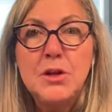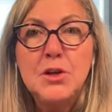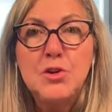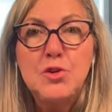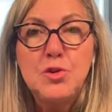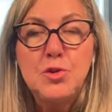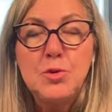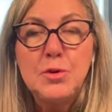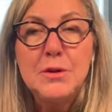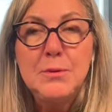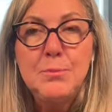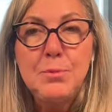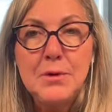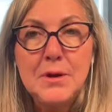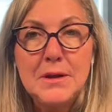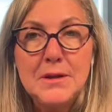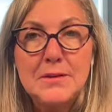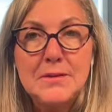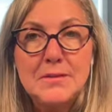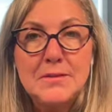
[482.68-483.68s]
During
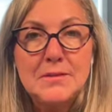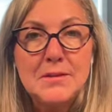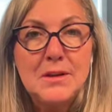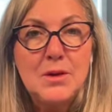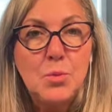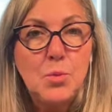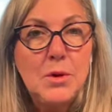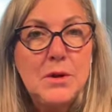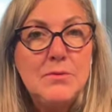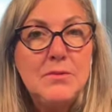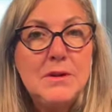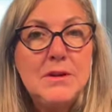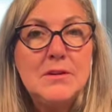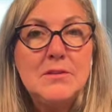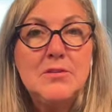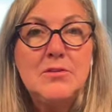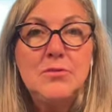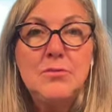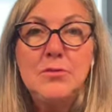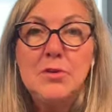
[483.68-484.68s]
pregnancy, weaving
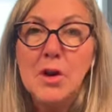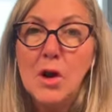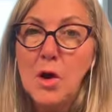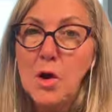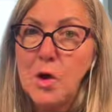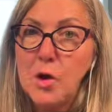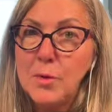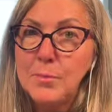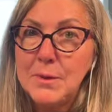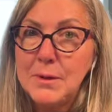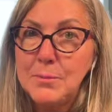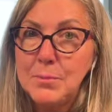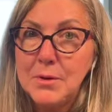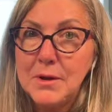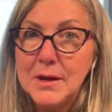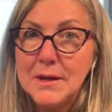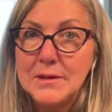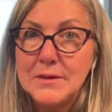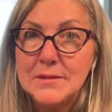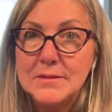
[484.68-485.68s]
in calming
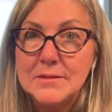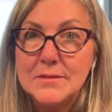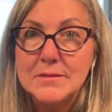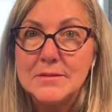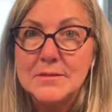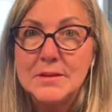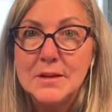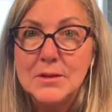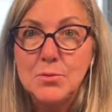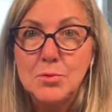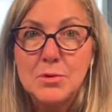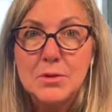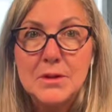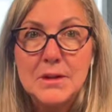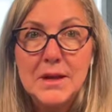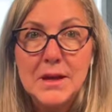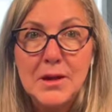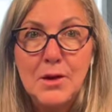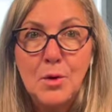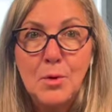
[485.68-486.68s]
practices can really
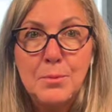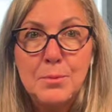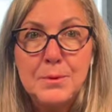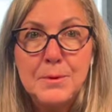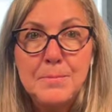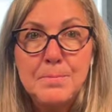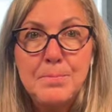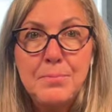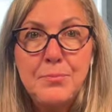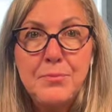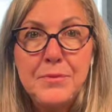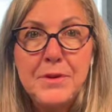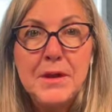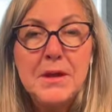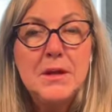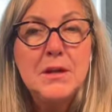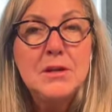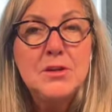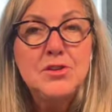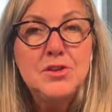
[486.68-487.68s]
help.
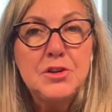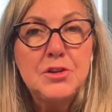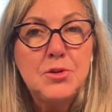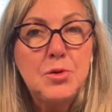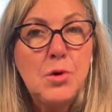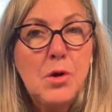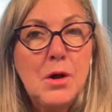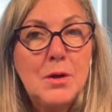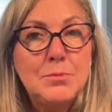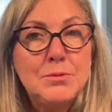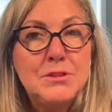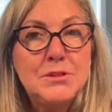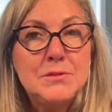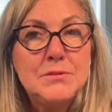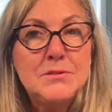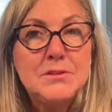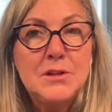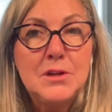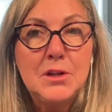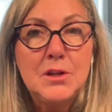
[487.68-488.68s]
Gentle
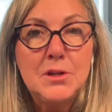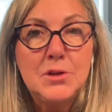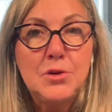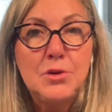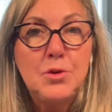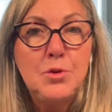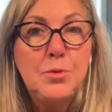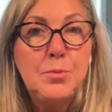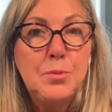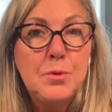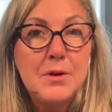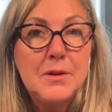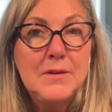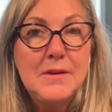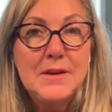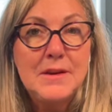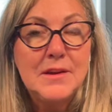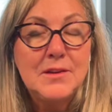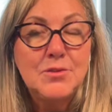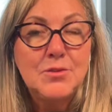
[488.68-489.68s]
options include
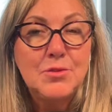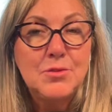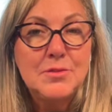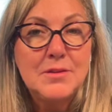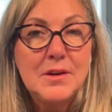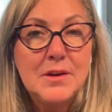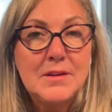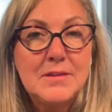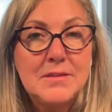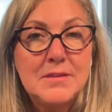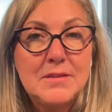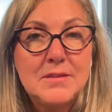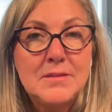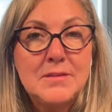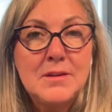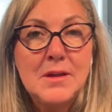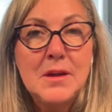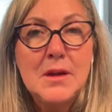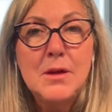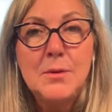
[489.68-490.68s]
breathing
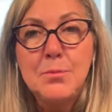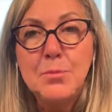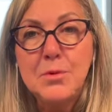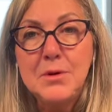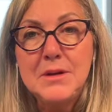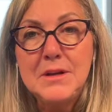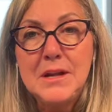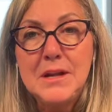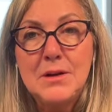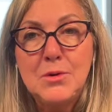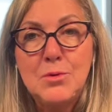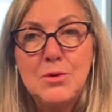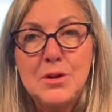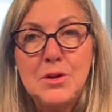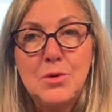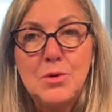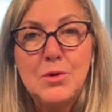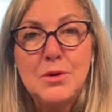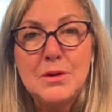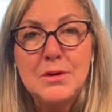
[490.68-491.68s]
exercises, prenatal
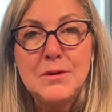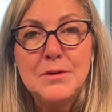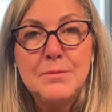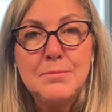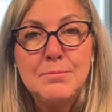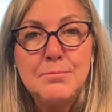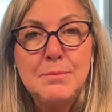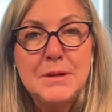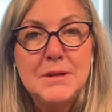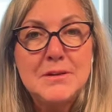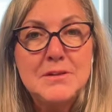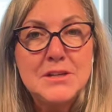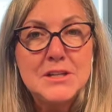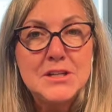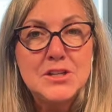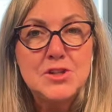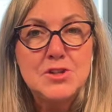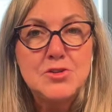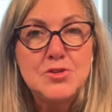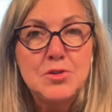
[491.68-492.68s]
yoga,
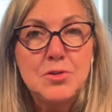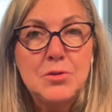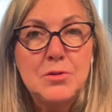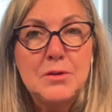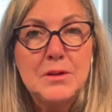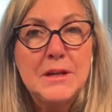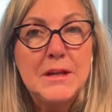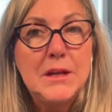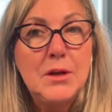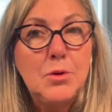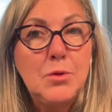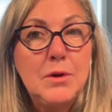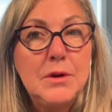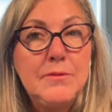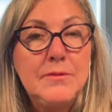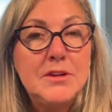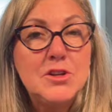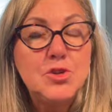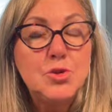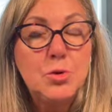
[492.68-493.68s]
meditation journaling, or
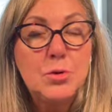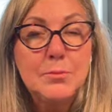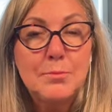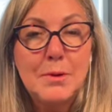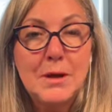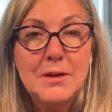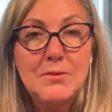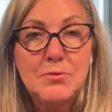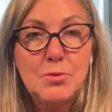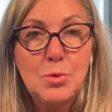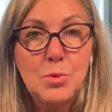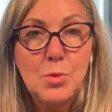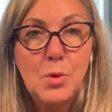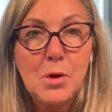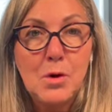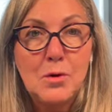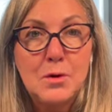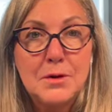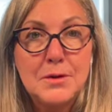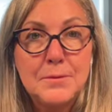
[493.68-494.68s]
even a short mindful
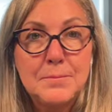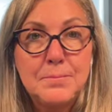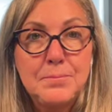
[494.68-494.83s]
walk.